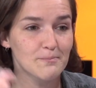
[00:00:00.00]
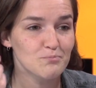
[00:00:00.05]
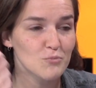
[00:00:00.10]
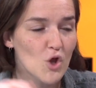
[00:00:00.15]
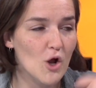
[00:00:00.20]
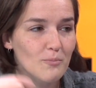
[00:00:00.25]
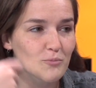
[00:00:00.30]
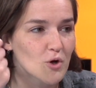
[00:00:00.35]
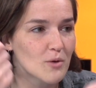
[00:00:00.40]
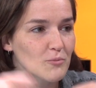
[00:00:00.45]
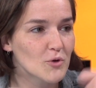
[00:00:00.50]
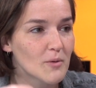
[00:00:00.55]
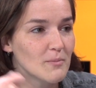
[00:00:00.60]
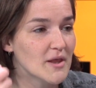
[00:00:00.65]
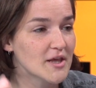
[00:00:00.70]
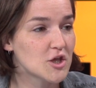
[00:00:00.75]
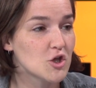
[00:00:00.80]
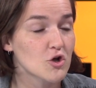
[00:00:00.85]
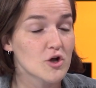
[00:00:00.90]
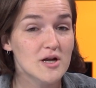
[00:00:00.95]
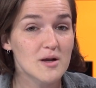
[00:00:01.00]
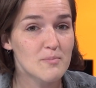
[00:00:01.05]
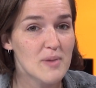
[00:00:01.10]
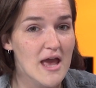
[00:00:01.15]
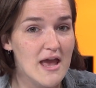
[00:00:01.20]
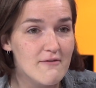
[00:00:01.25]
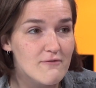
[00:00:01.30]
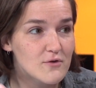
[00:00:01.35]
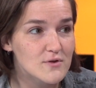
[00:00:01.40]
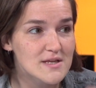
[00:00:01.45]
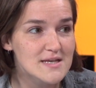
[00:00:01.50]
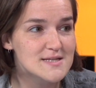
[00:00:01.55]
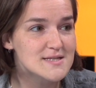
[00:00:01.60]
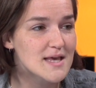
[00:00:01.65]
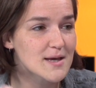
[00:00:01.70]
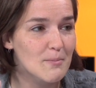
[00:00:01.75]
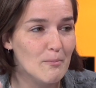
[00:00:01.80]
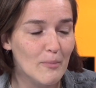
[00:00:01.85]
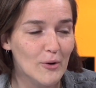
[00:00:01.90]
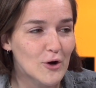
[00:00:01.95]
I'm like you're gonna pay for for these
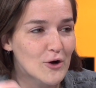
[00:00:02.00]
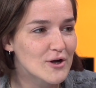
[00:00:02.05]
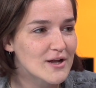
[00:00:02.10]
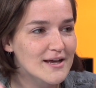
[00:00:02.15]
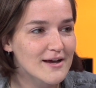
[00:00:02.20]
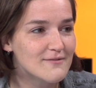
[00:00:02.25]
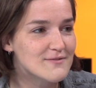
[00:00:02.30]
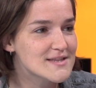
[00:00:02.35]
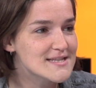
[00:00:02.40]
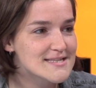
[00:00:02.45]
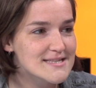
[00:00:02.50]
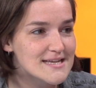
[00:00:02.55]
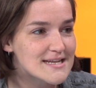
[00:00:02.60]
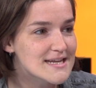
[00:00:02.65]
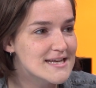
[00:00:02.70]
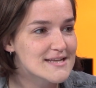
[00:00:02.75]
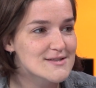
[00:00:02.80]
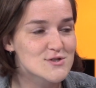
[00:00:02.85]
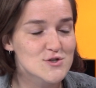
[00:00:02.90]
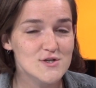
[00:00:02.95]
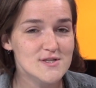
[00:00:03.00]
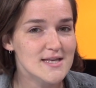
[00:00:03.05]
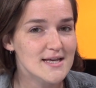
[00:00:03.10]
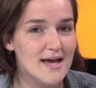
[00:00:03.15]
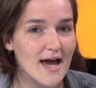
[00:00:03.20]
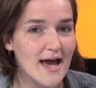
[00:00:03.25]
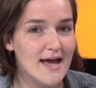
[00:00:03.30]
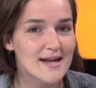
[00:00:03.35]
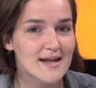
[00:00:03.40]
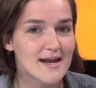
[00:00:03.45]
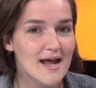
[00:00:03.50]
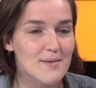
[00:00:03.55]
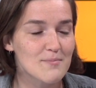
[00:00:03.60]
like burning of the CDs, just like I did.